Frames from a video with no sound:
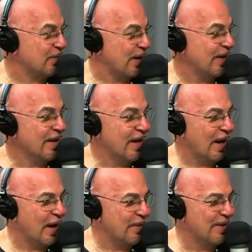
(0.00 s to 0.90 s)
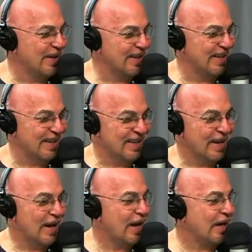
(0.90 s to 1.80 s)
as well. Um, Italian as well. Um,
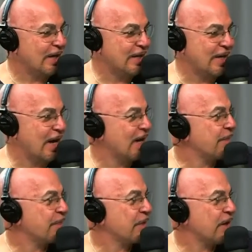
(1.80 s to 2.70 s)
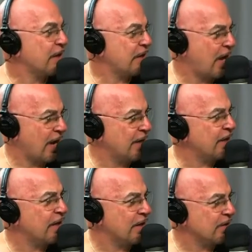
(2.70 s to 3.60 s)
well, uh, the Soviets don't don't count.
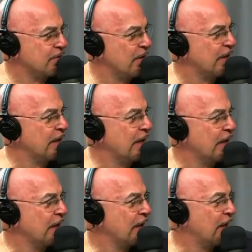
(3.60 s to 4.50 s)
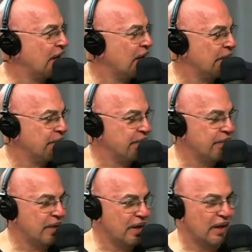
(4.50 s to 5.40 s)
Canada, Australia, yeah.
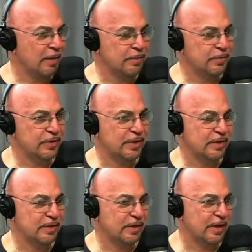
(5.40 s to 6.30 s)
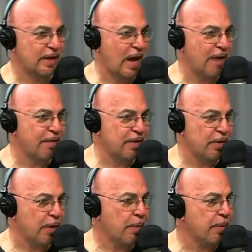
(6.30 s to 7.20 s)
um, uh, geez, like half of
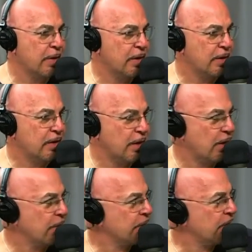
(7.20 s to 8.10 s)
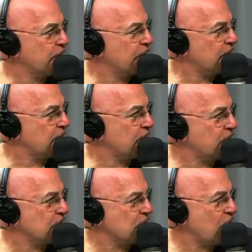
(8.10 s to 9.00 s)
Europe, you know,
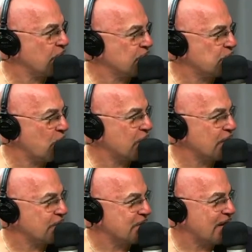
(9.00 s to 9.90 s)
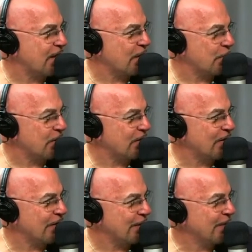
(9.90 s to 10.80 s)
because all those yeah. small countries had armies
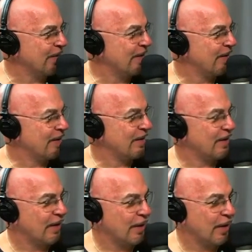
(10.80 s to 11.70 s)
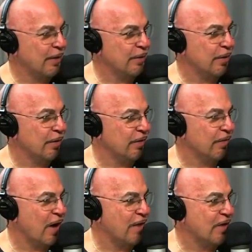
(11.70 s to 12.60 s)
too. You know, I don't know the
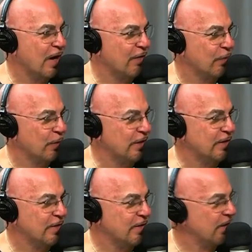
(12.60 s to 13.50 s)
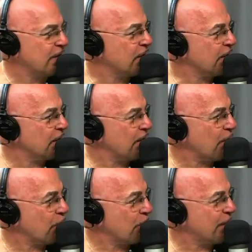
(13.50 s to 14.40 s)
five guys from Liechtenstein, you
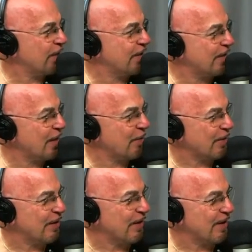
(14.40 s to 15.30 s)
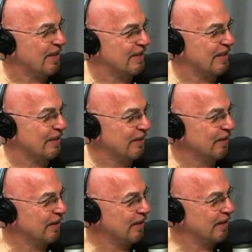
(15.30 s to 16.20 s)
know, but they were in on it
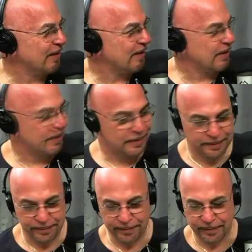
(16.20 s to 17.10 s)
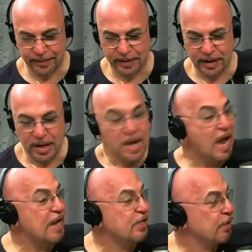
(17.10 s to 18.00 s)
too. Just very interesting.
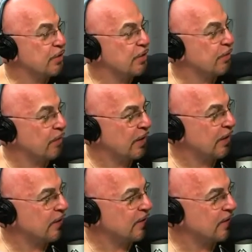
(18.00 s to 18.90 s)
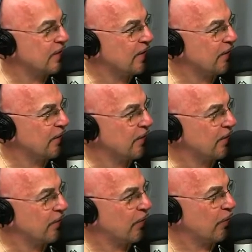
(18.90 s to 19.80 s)
It's hey, very do you know you can rent Liechtenstein
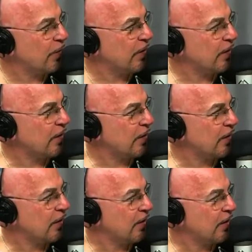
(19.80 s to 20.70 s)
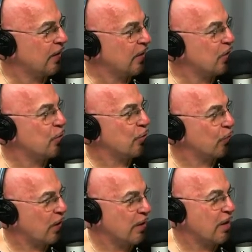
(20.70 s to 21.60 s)
for a week? Really? You
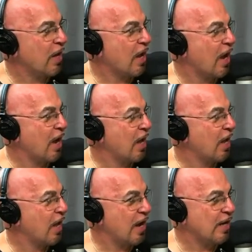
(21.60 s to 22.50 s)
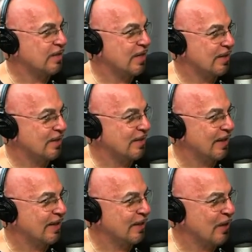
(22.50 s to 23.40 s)
can. Re- uh, How much? It's it's
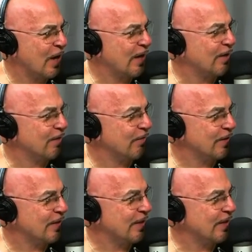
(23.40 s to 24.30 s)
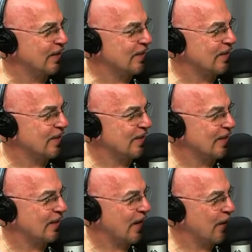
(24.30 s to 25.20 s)
like not ridiculous. It's
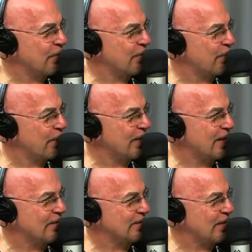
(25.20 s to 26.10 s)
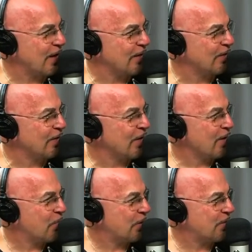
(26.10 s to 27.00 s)
like one hundred forty thousand dollars.
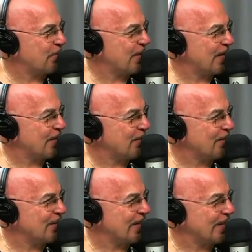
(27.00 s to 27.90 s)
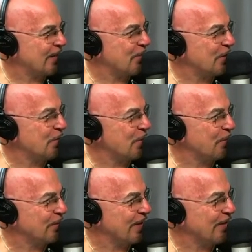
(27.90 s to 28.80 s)
But to me, I think we should get like a bunch of
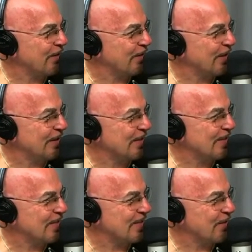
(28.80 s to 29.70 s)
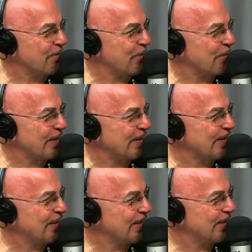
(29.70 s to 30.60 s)
people together and rent Liechtenstein for a
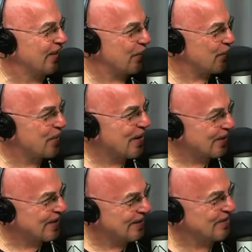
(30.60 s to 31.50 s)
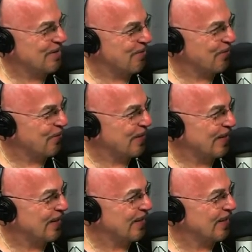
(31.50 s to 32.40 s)
week. It would be our country for a
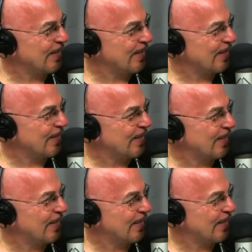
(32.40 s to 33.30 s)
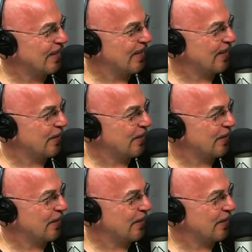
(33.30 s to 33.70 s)
week. Why don't we do that?